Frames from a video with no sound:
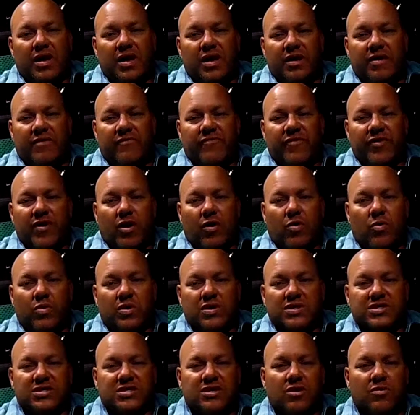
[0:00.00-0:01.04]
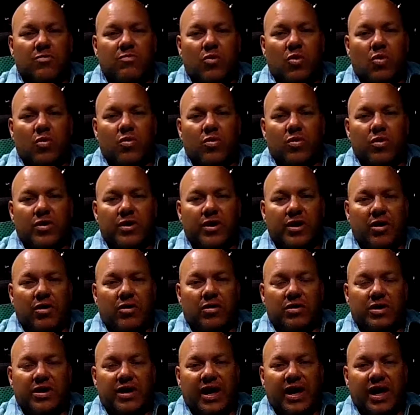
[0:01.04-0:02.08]
if y'all want to know more,
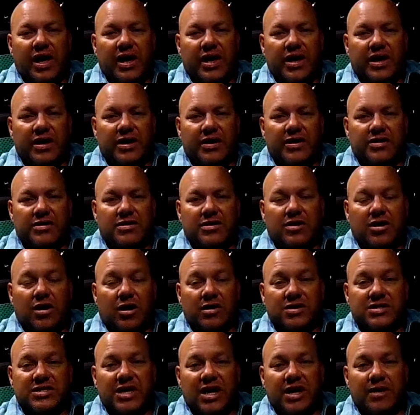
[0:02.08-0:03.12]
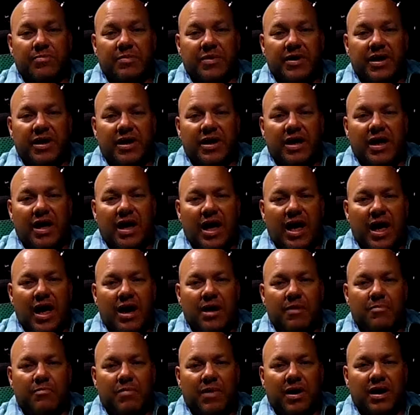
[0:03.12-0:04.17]
y'all can contact me
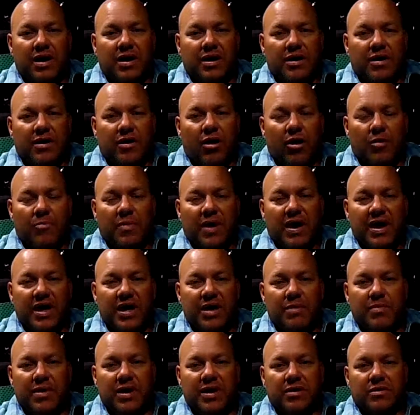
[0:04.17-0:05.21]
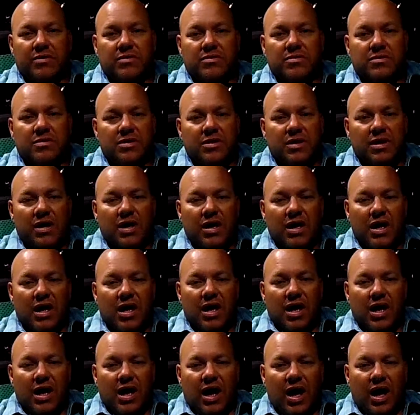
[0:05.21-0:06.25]
at my on my email.
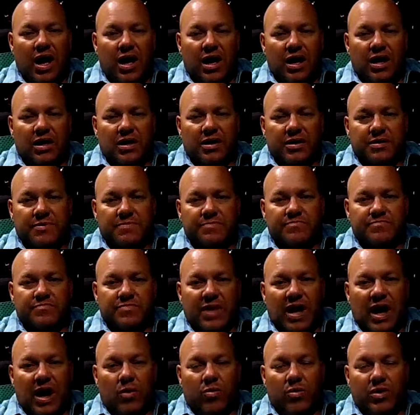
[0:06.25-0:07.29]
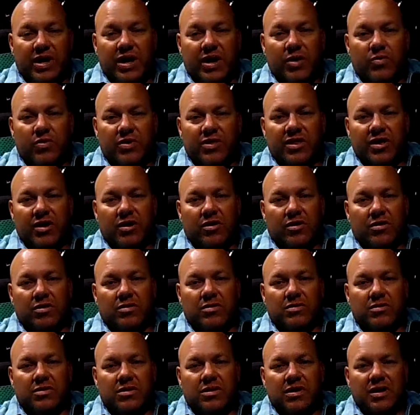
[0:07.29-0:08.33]
Uh, I will get with
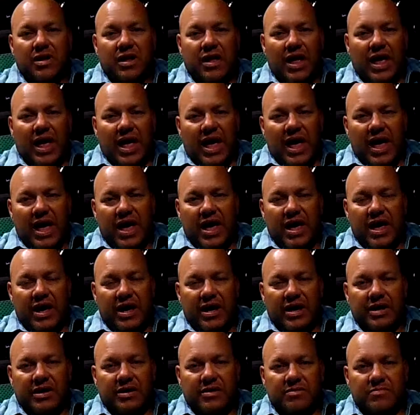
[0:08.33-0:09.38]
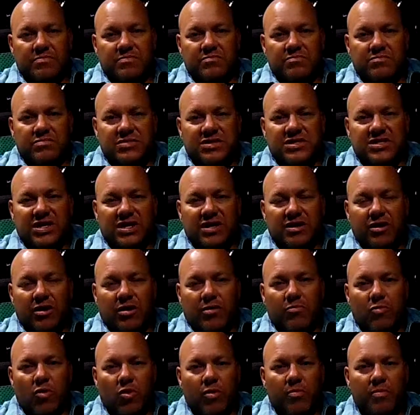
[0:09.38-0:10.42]
y'all and tell
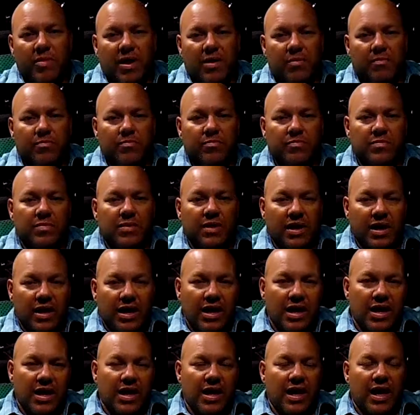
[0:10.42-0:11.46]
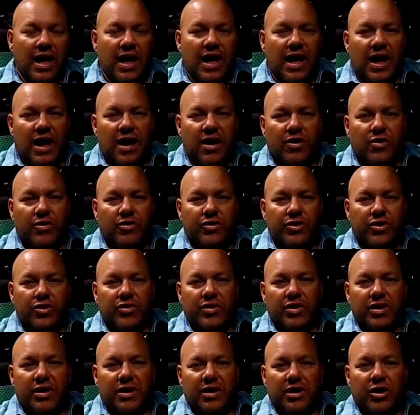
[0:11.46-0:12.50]
y'all more about how
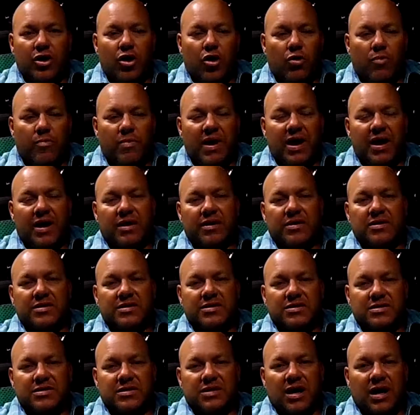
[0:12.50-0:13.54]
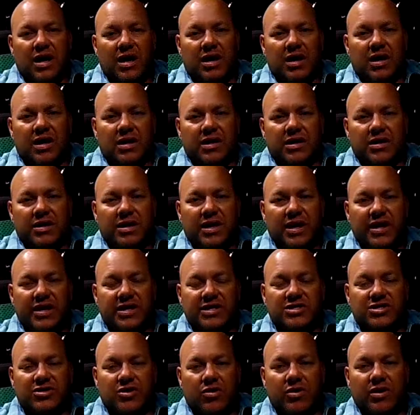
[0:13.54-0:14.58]
you can go about uh,
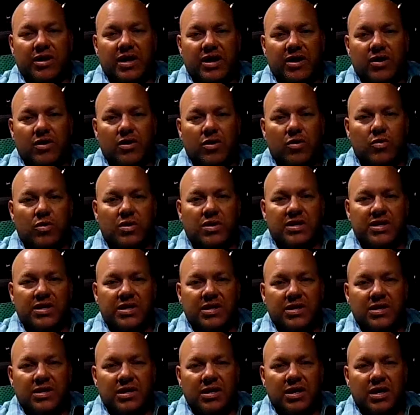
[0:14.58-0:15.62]
getting started here at Oakley.